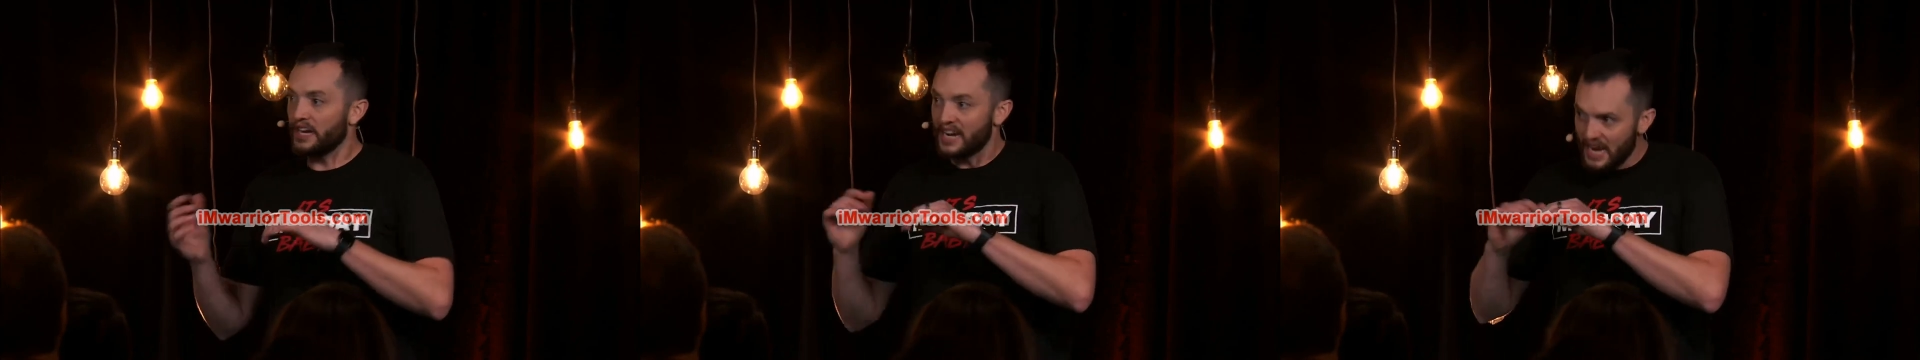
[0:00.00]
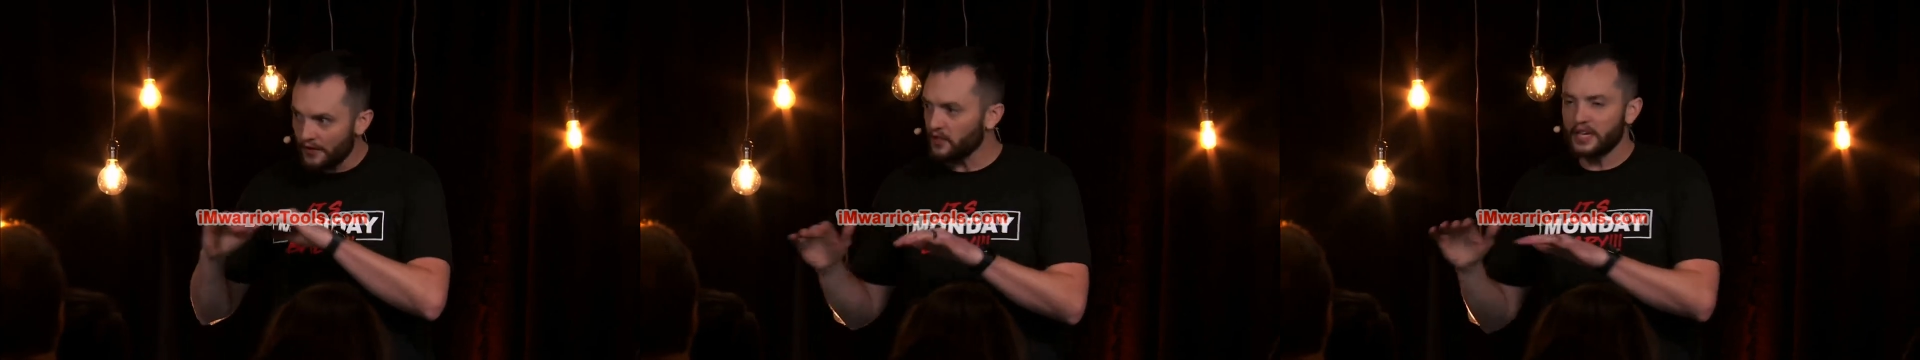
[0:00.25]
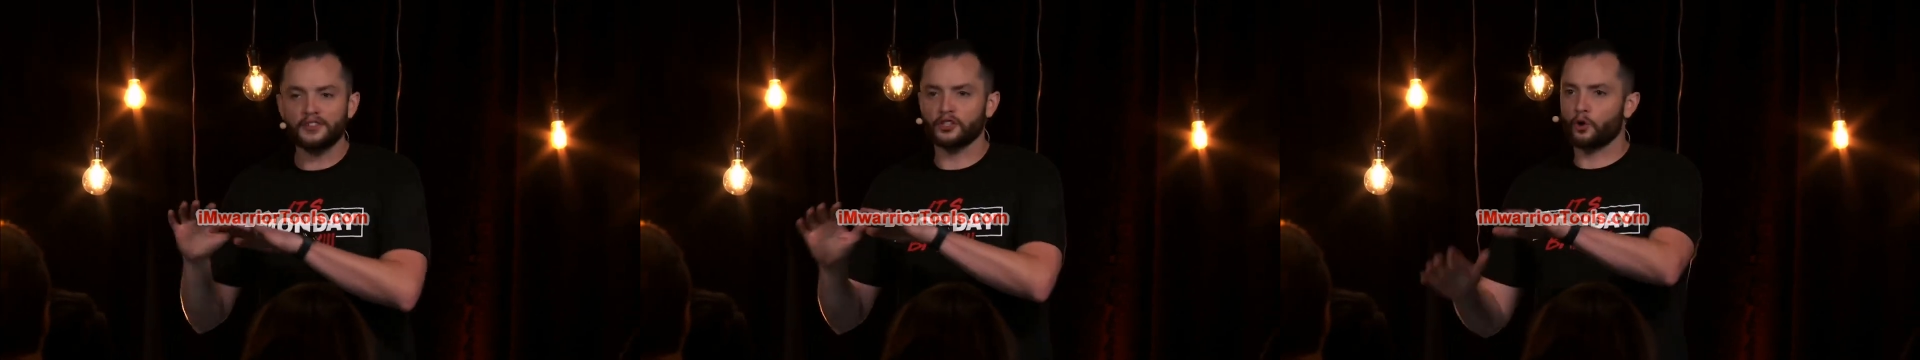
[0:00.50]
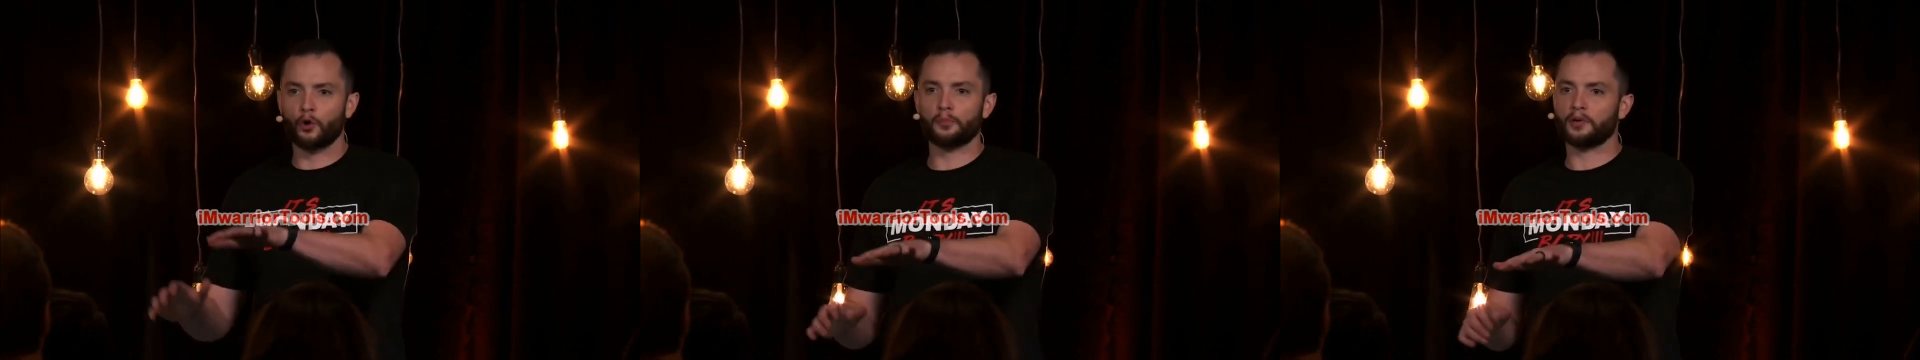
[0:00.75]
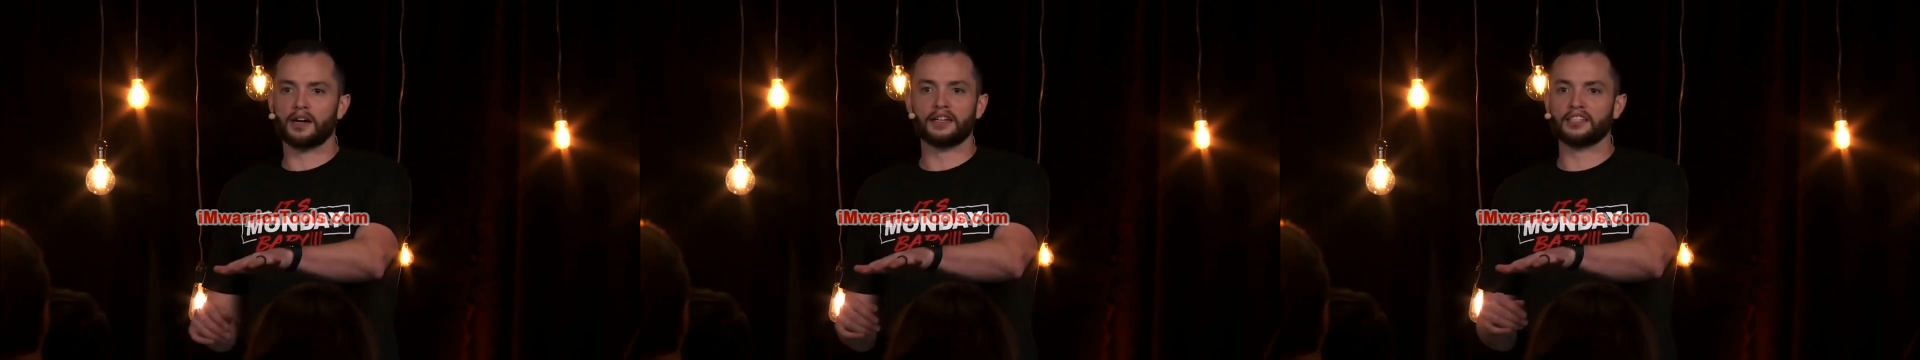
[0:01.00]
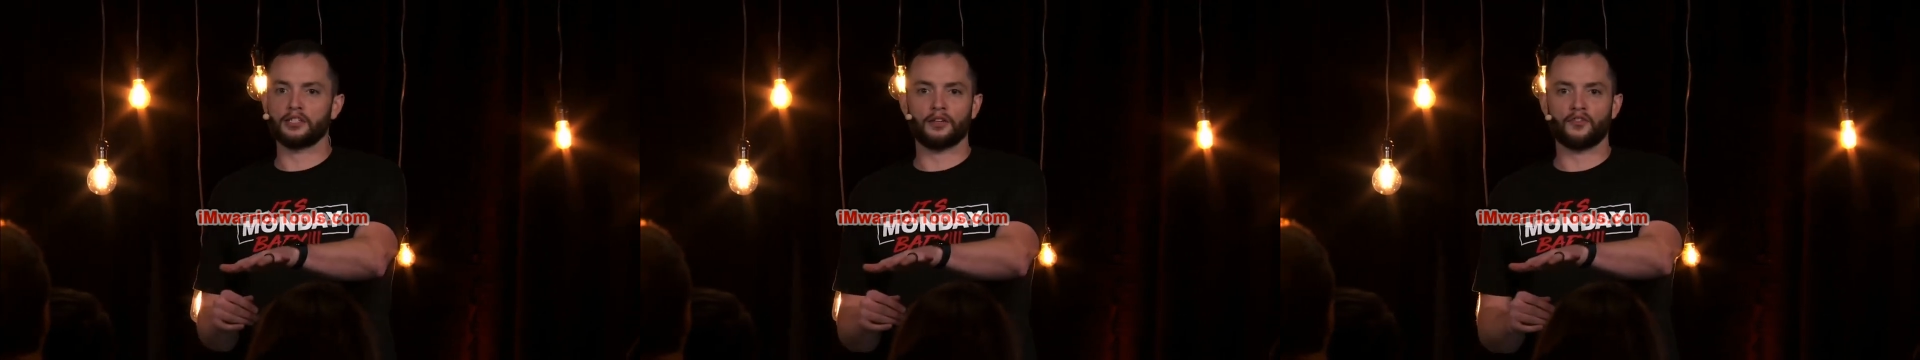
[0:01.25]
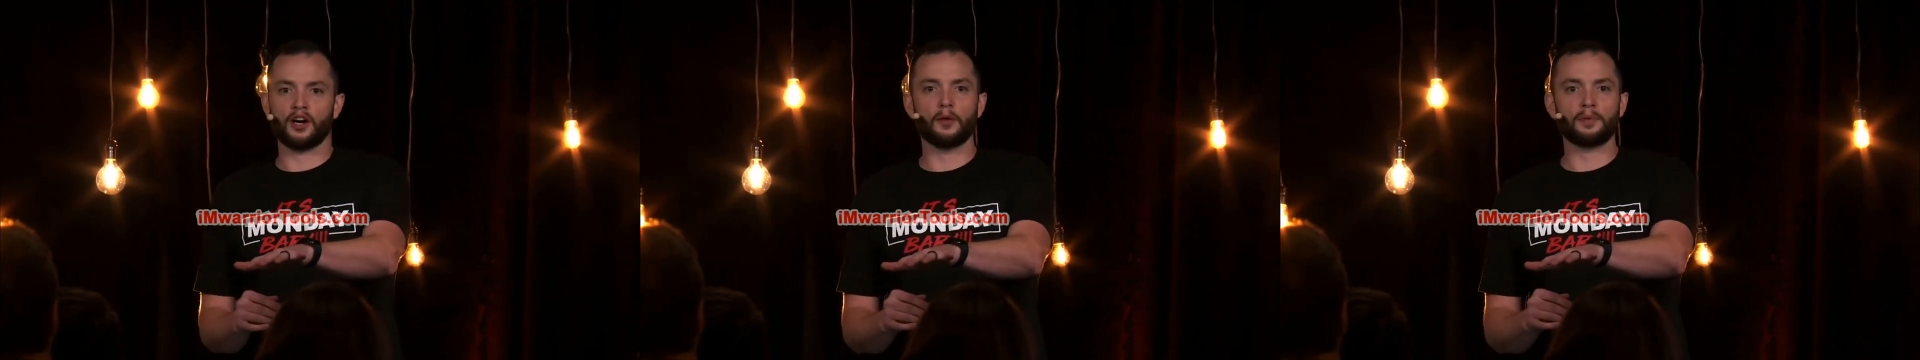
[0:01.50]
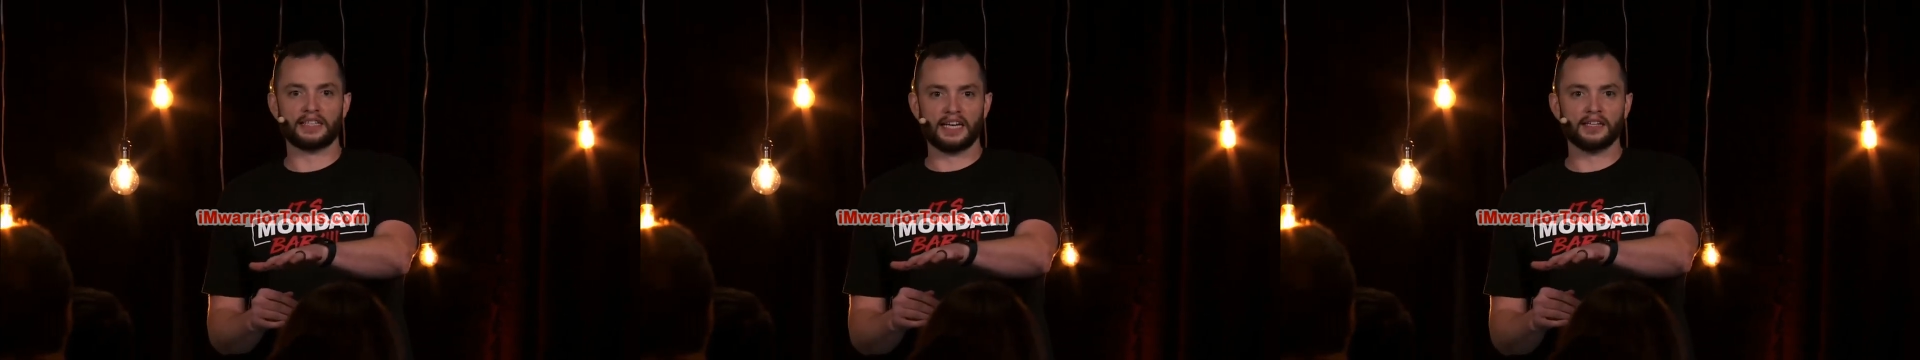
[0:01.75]
Never, even your core product that you develop
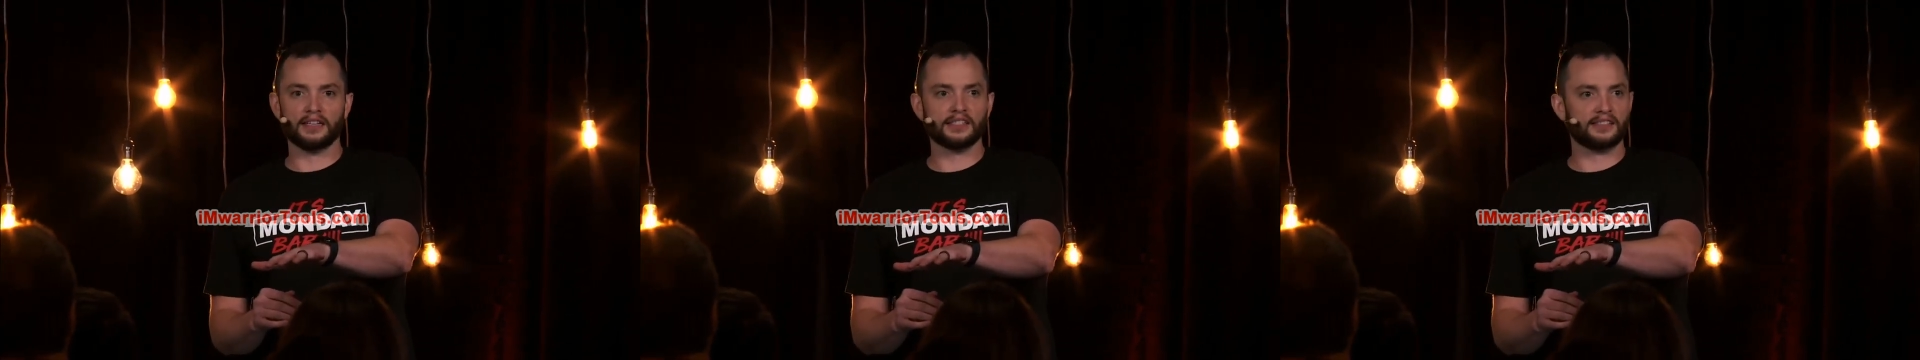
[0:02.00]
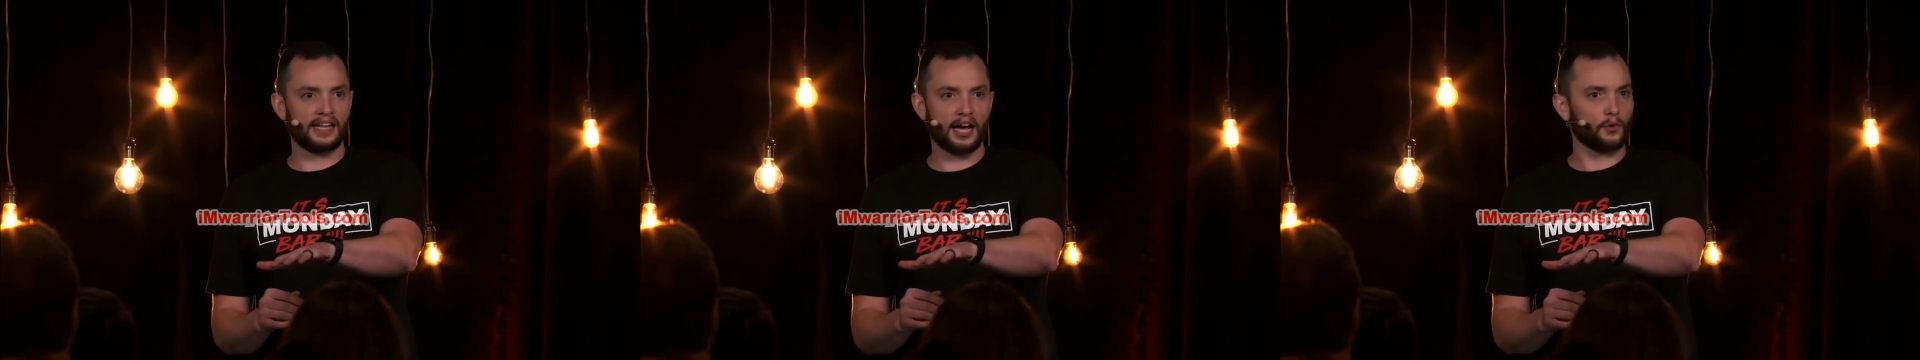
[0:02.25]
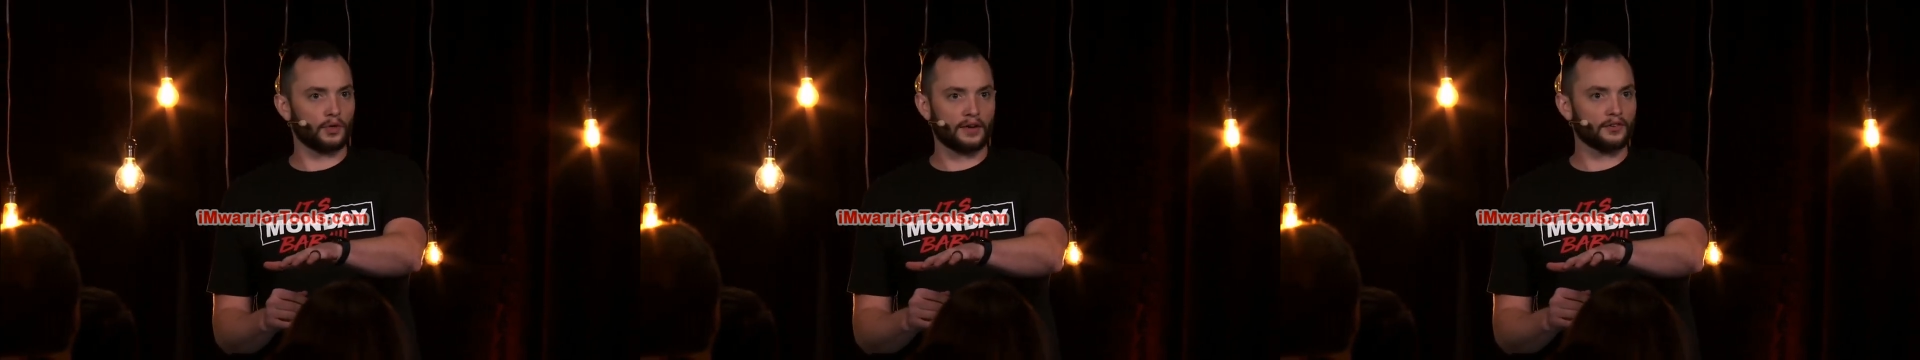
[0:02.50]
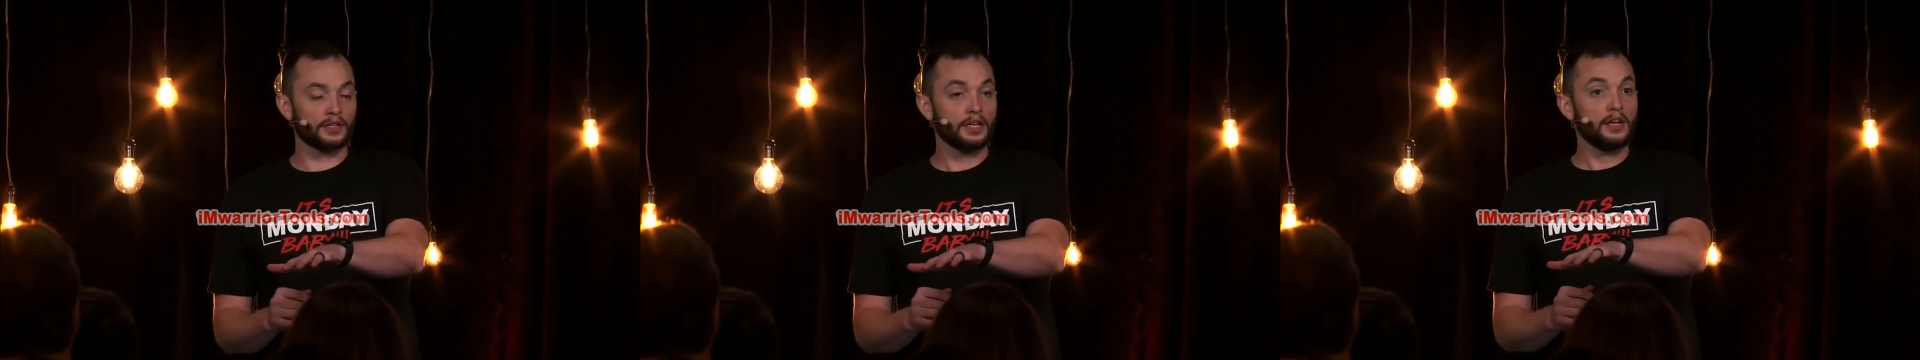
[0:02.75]
at the end of this now or whatever,